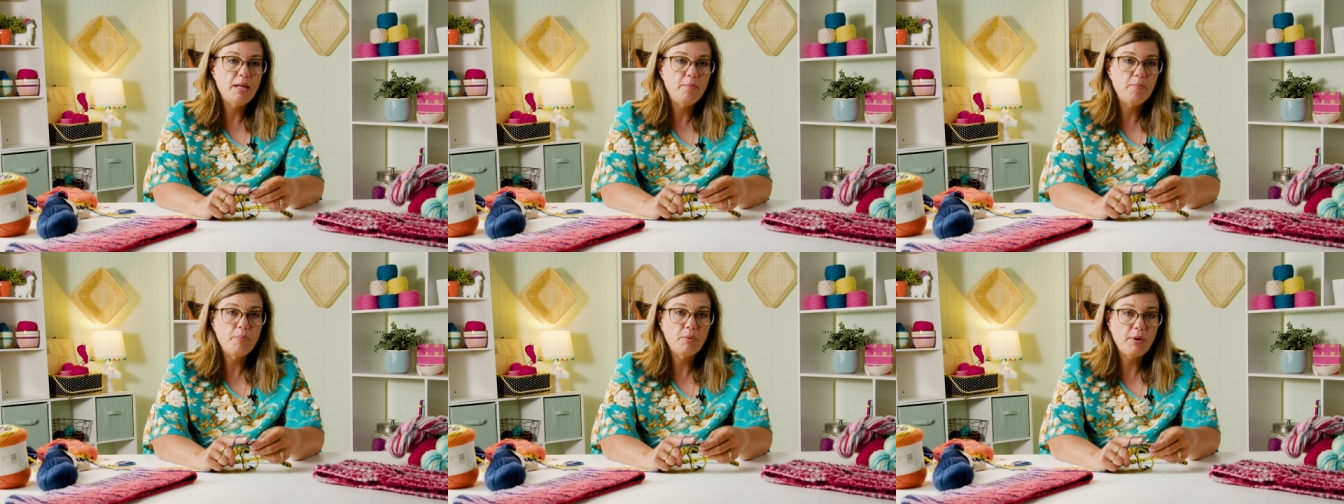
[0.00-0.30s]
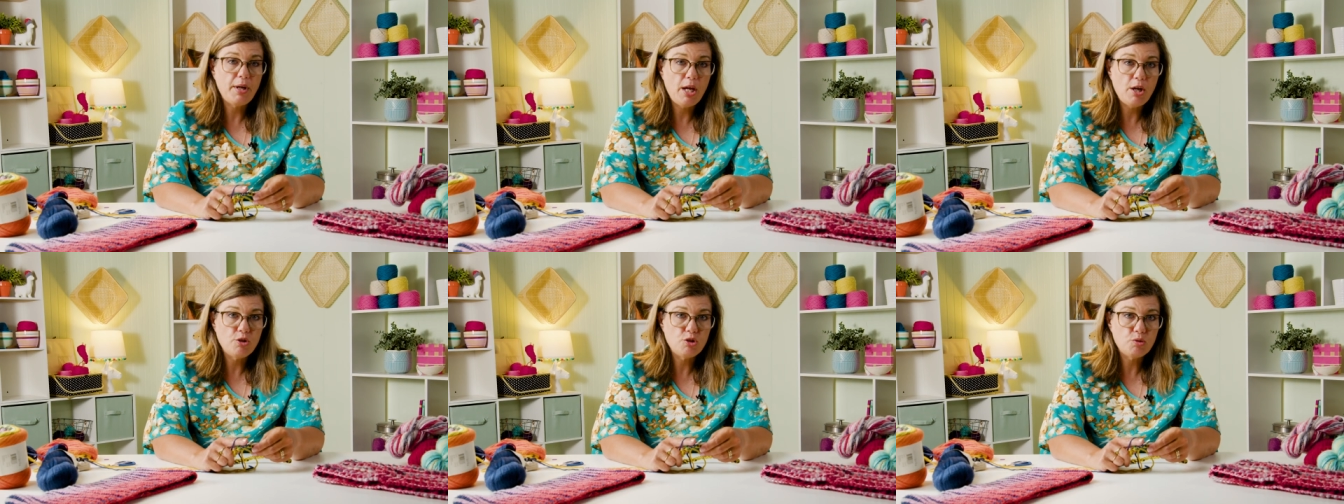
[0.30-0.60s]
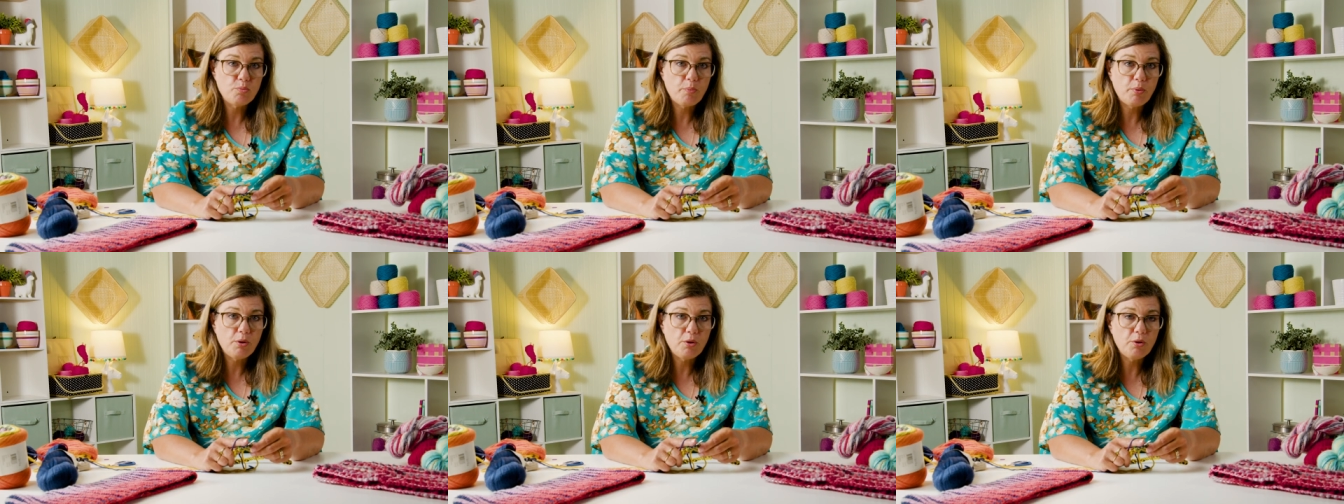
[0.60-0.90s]
the
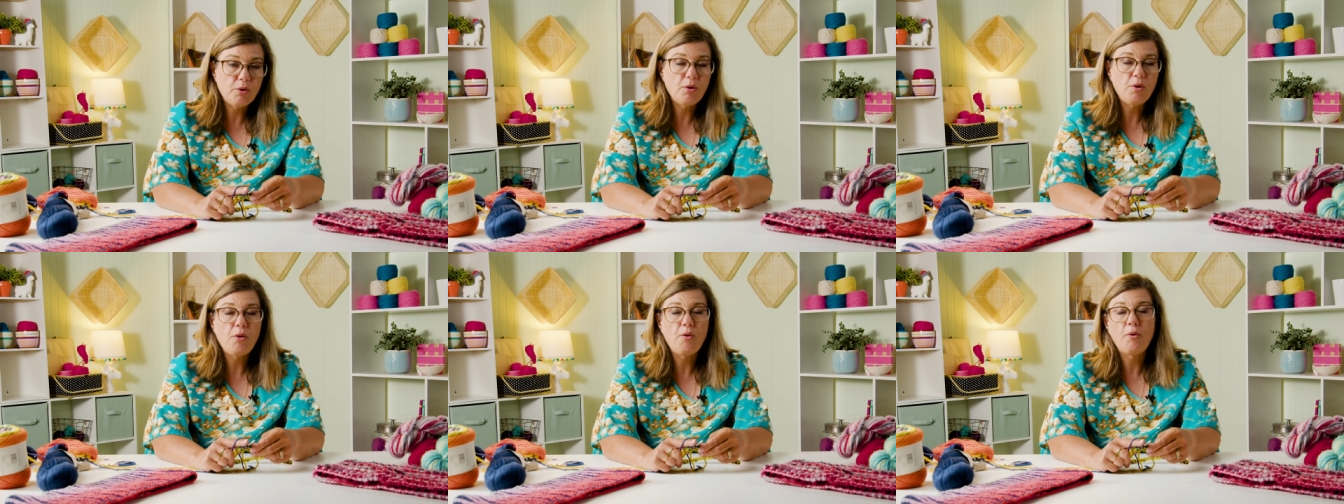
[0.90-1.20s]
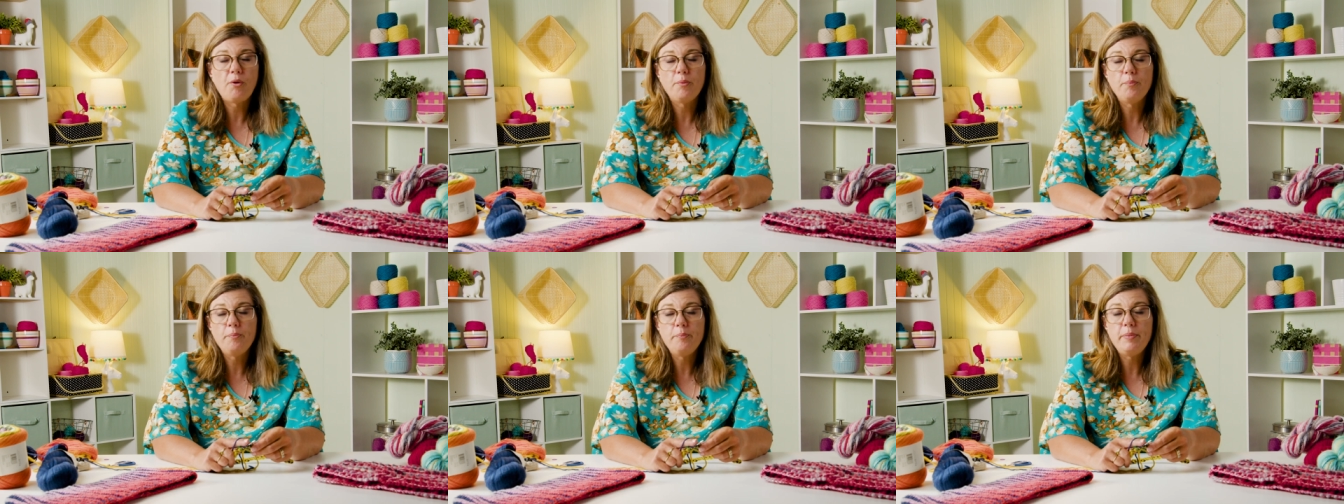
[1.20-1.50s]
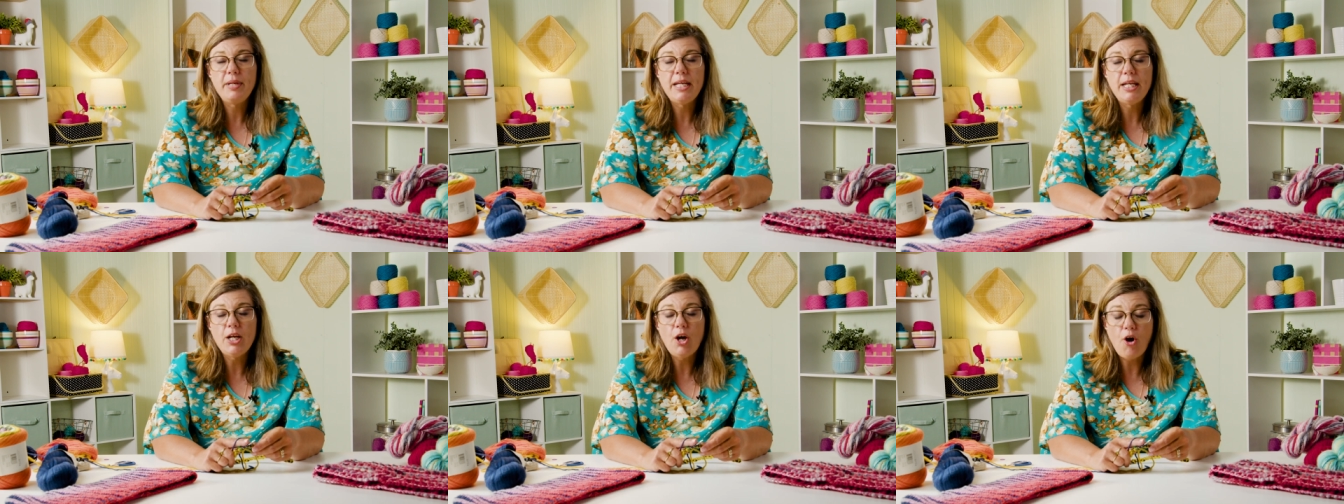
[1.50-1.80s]
brioche purl or
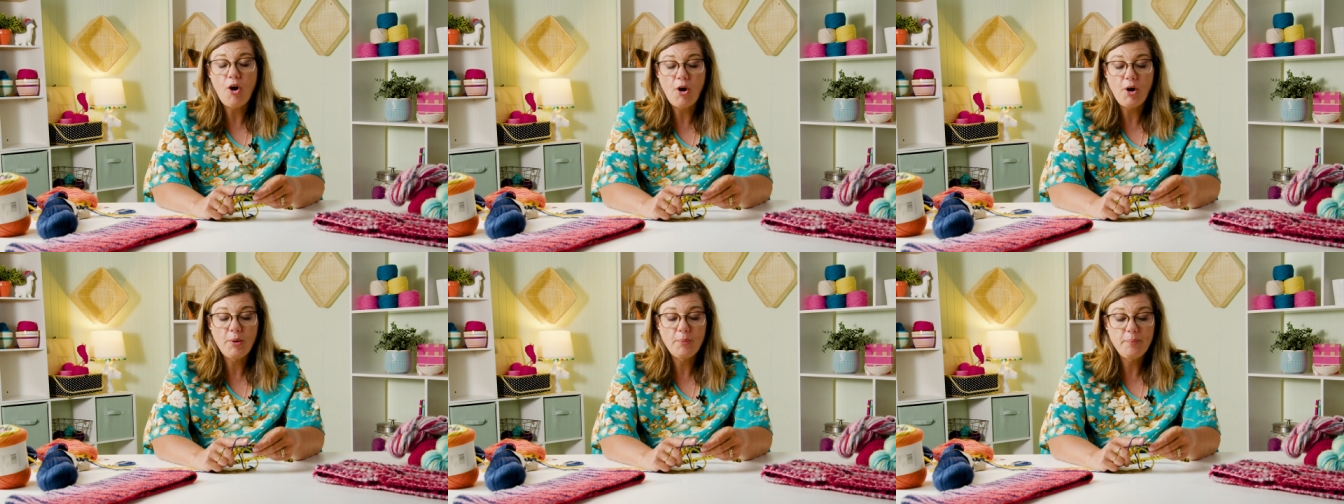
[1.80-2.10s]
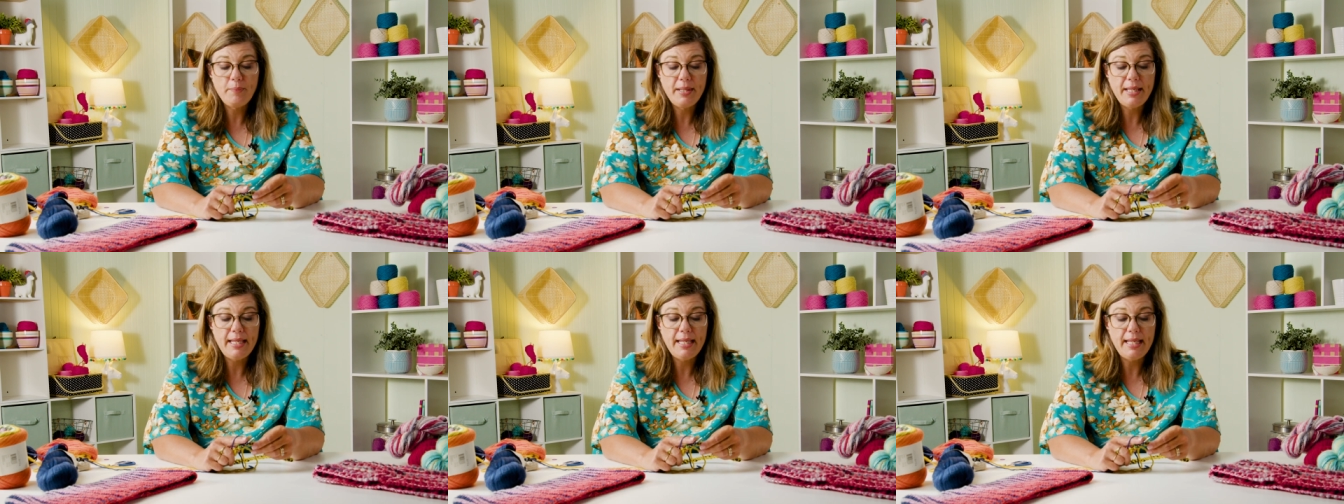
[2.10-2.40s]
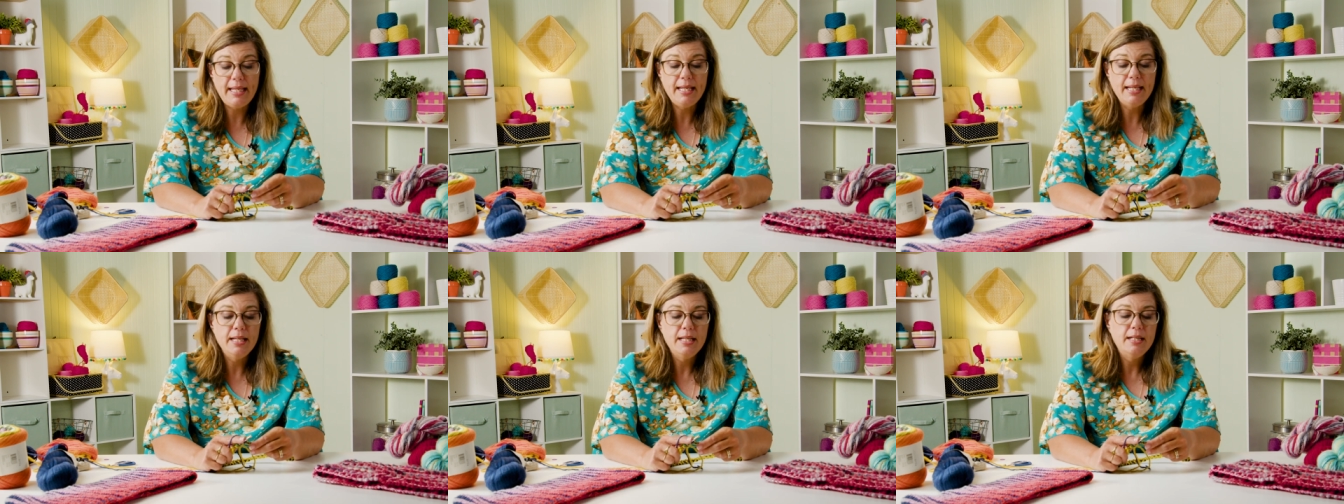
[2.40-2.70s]

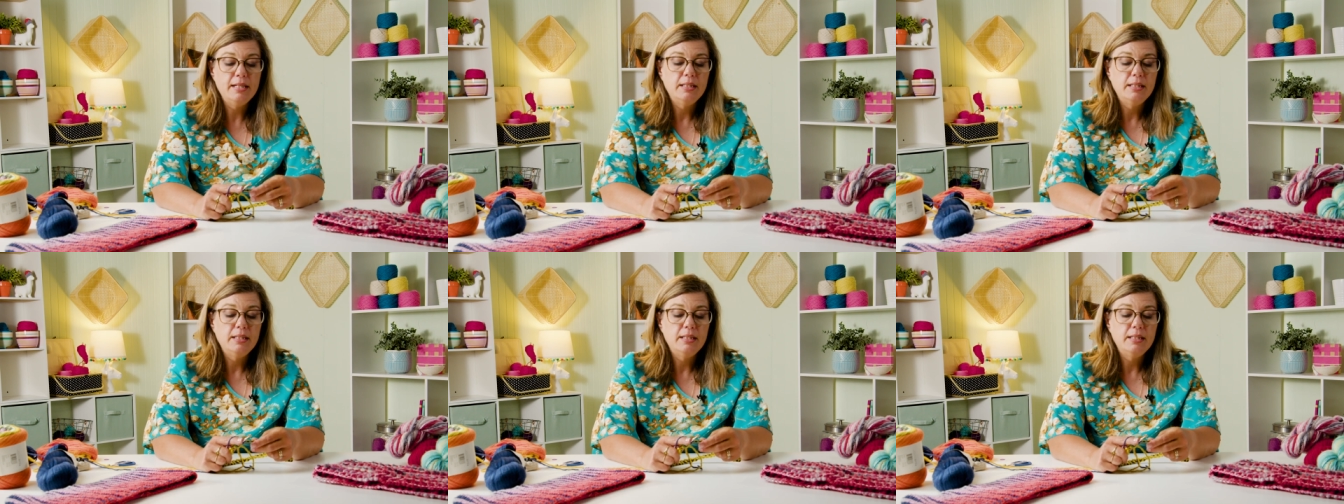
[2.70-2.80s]
BRP.